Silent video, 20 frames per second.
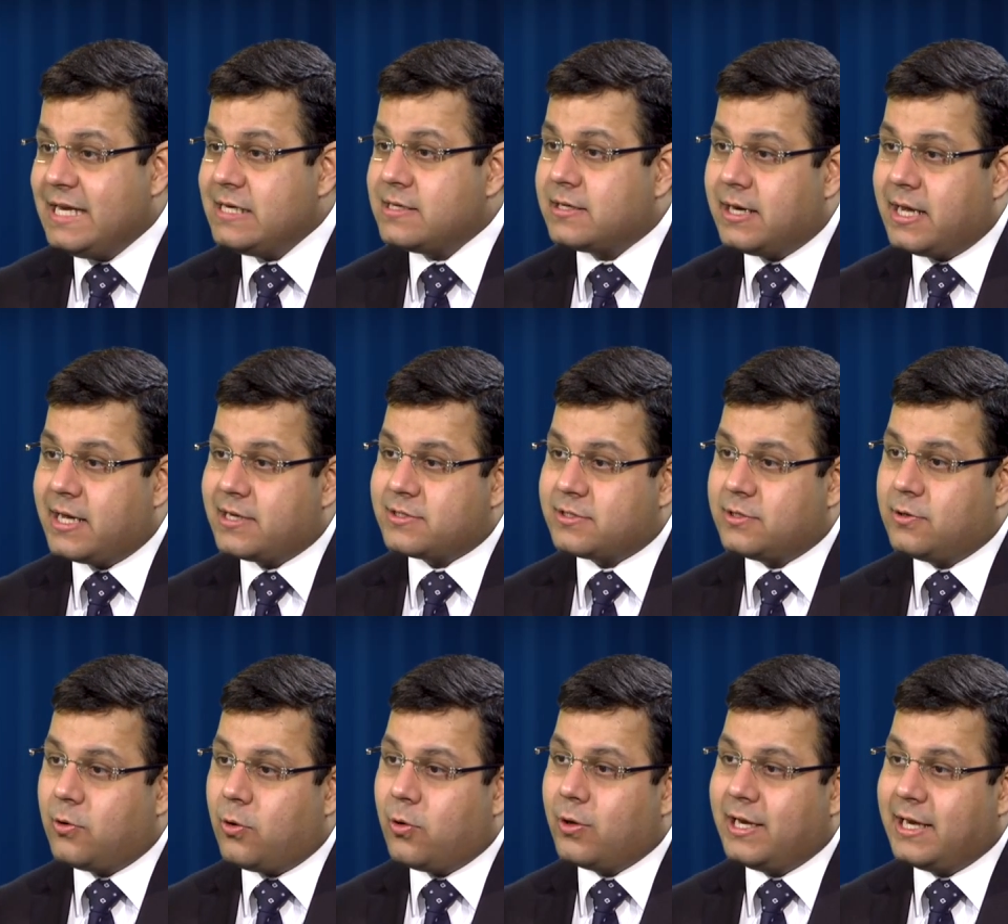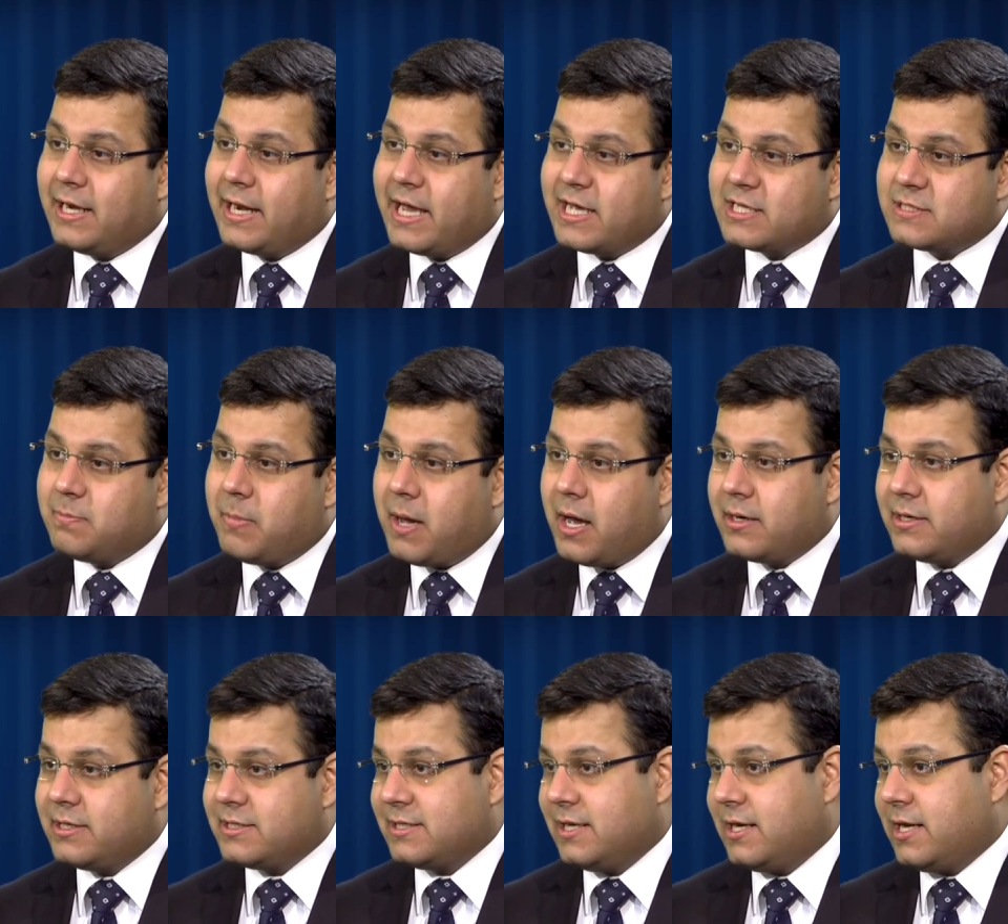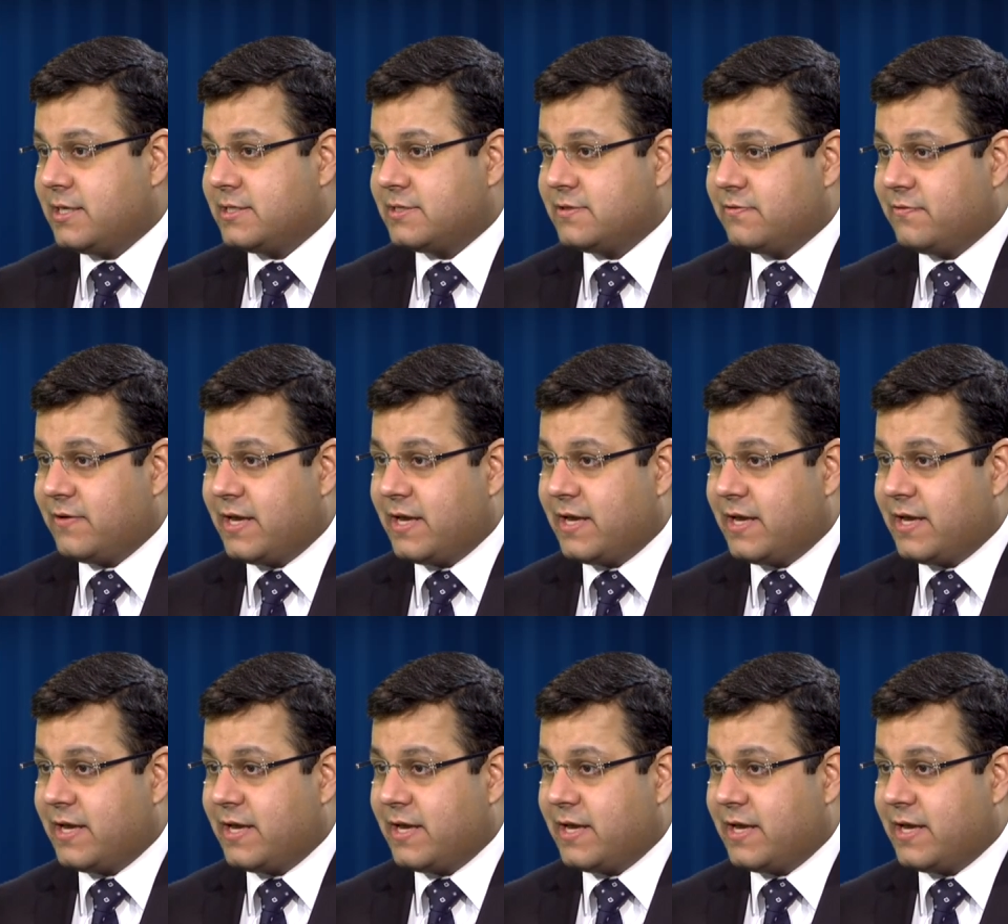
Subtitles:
international oil and gas partners, the likes of